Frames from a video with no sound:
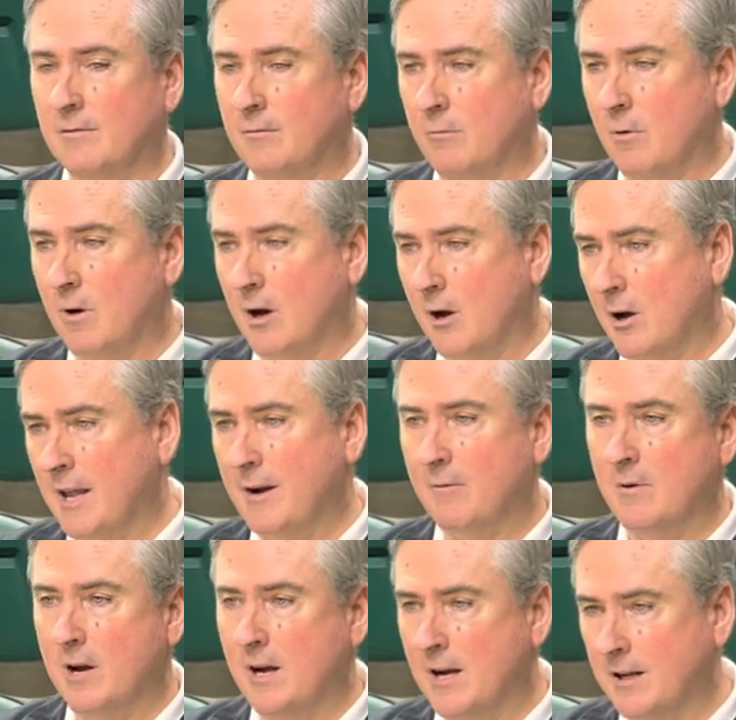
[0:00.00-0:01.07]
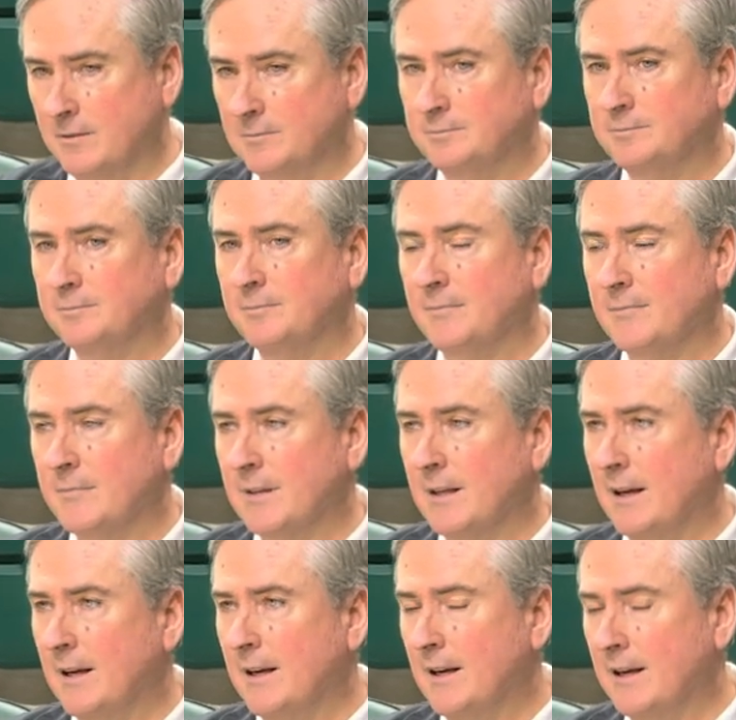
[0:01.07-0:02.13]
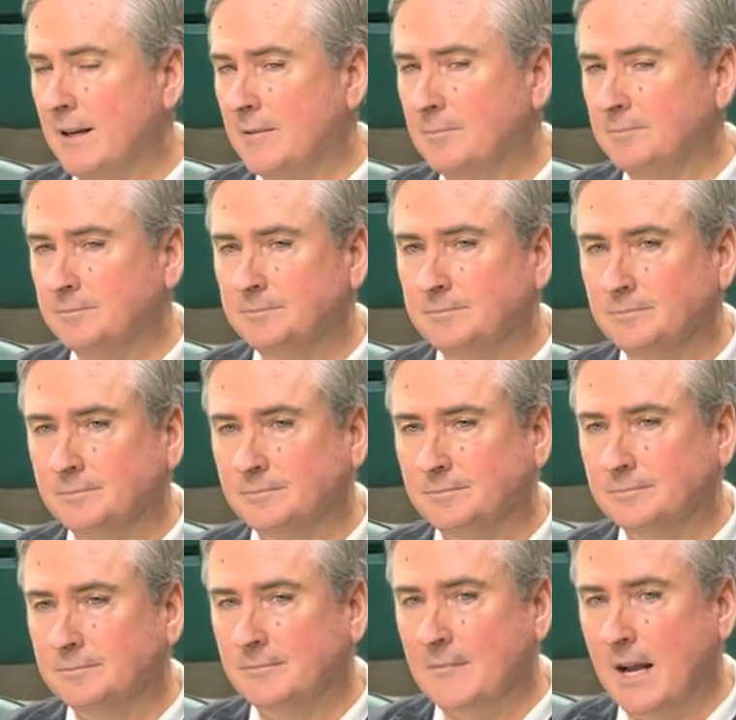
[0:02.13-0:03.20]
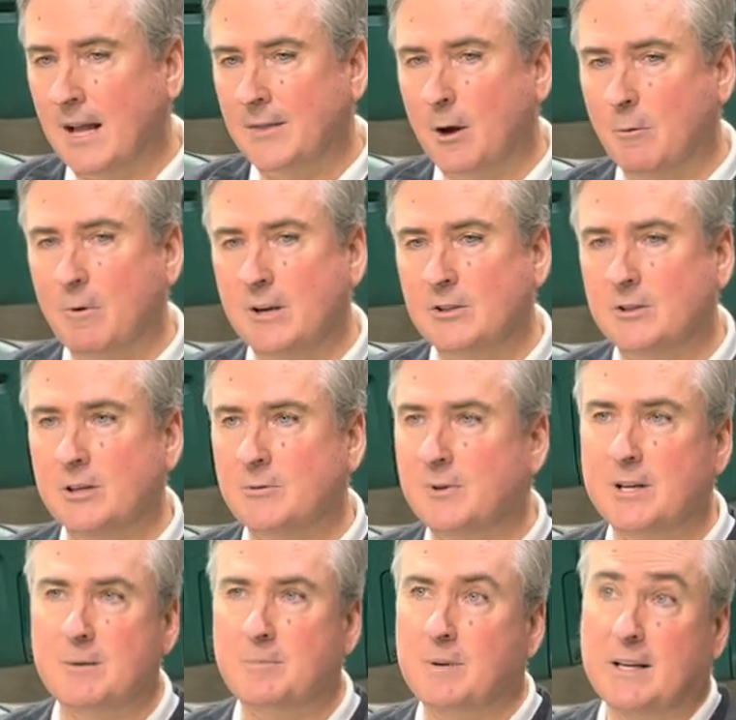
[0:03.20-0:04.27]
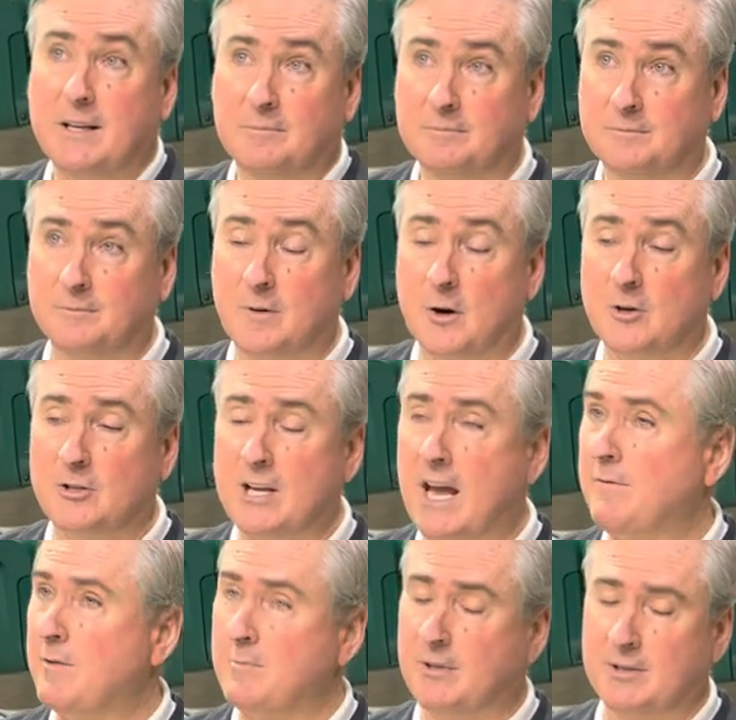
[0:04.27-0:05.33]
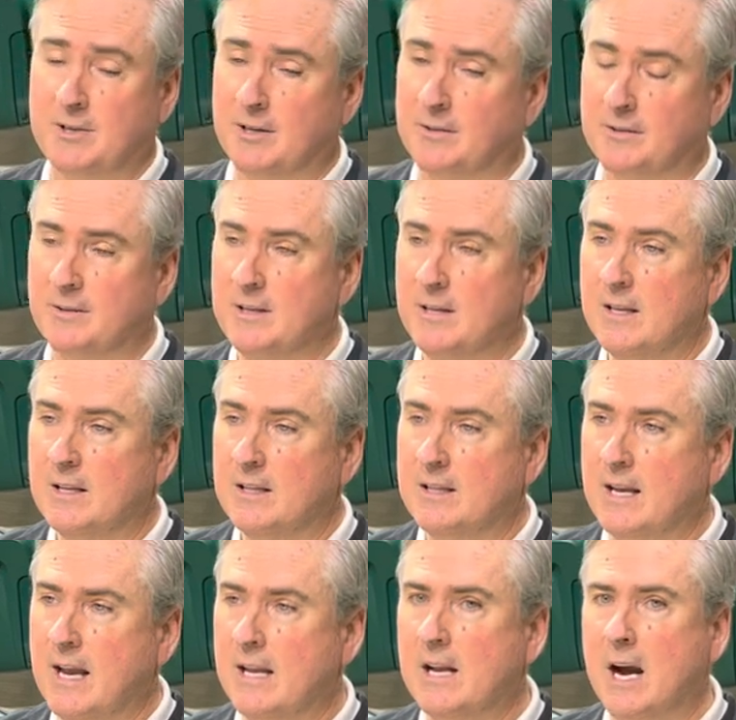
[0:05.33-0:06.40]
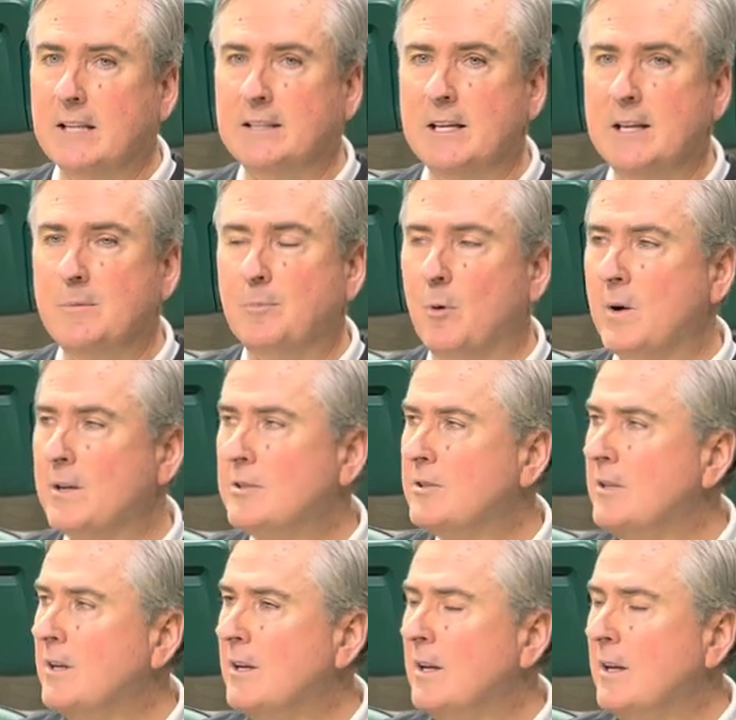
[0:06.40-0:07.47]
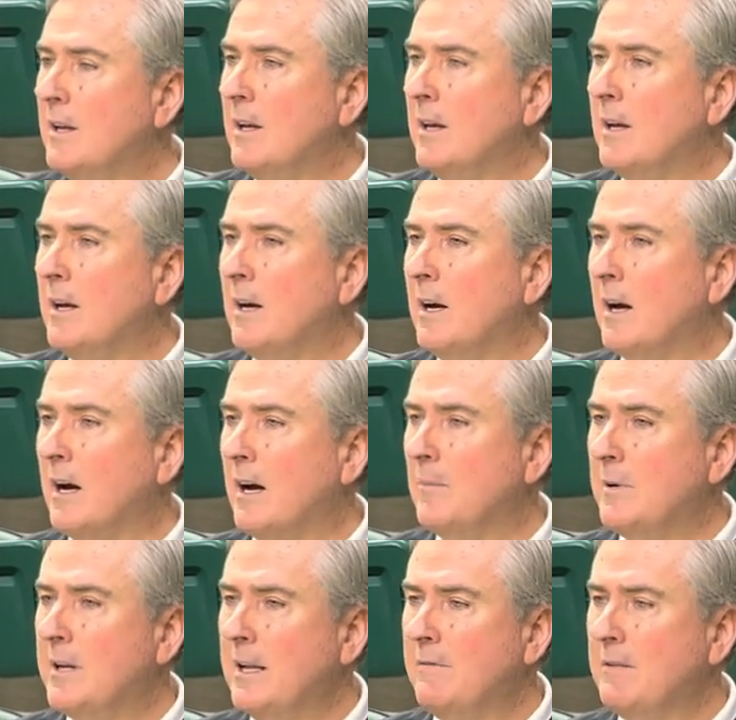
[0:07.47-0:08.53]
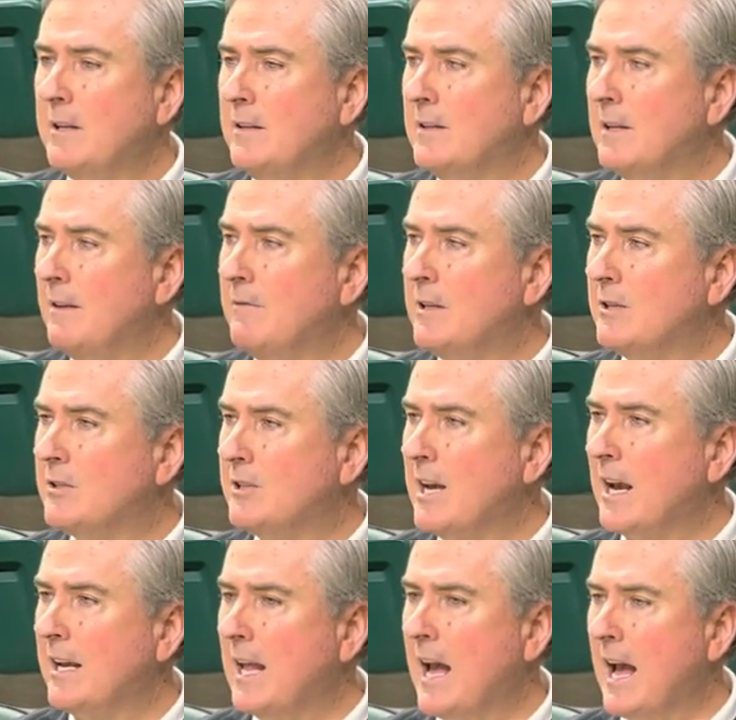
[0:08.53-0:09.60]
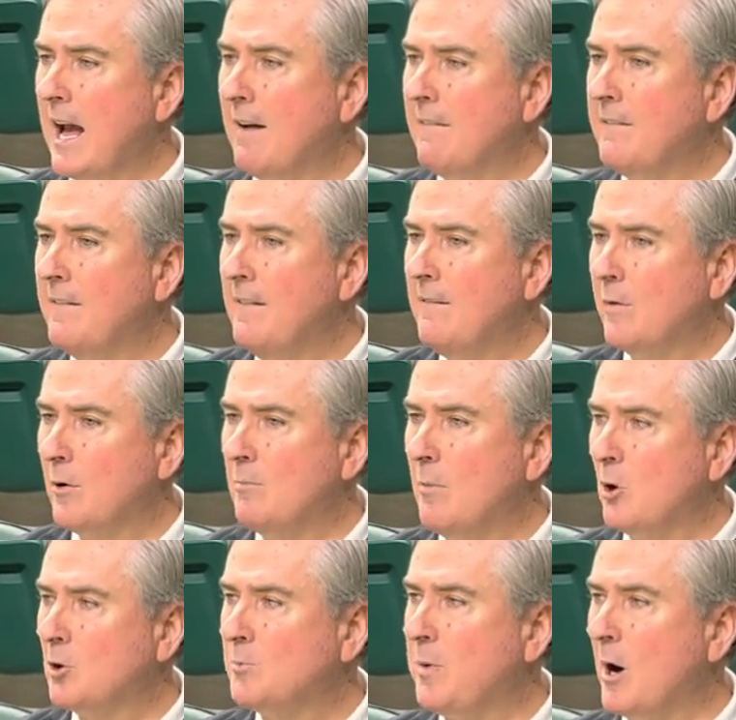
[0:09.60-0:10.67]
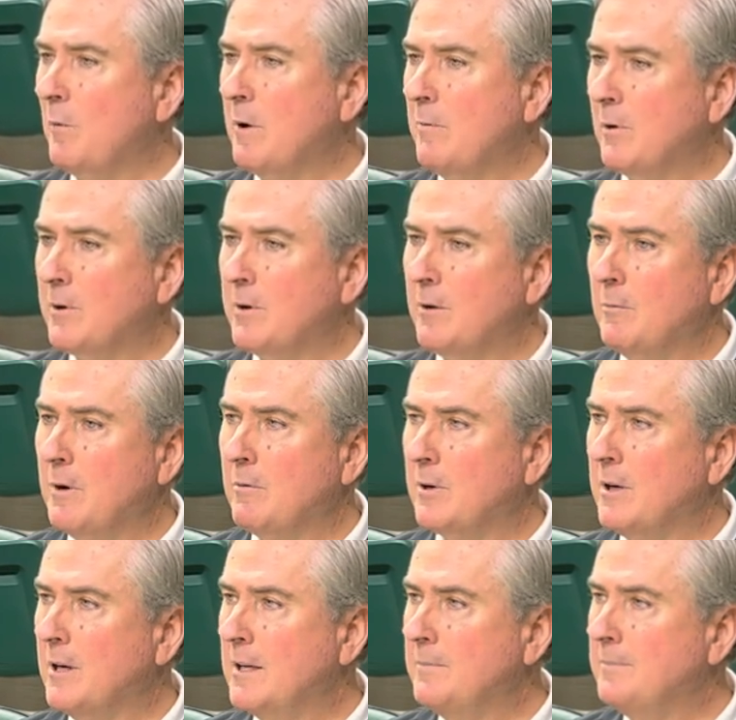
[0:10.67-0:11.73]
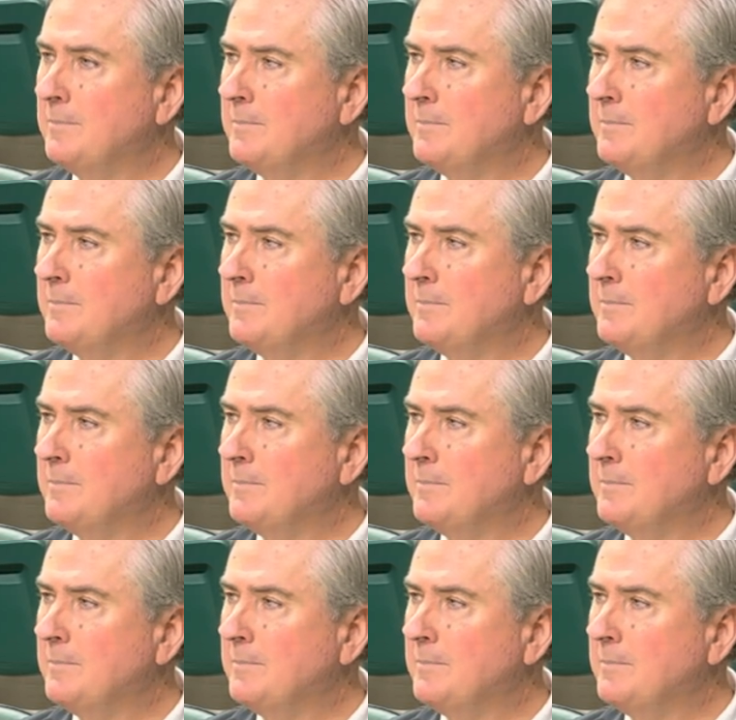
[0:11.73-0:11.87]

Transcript: What all they run. Uh, I thought we were as good as we could be. First half in particular, they had 19 points, uh, but even even the second half, for the most part, we were we were good.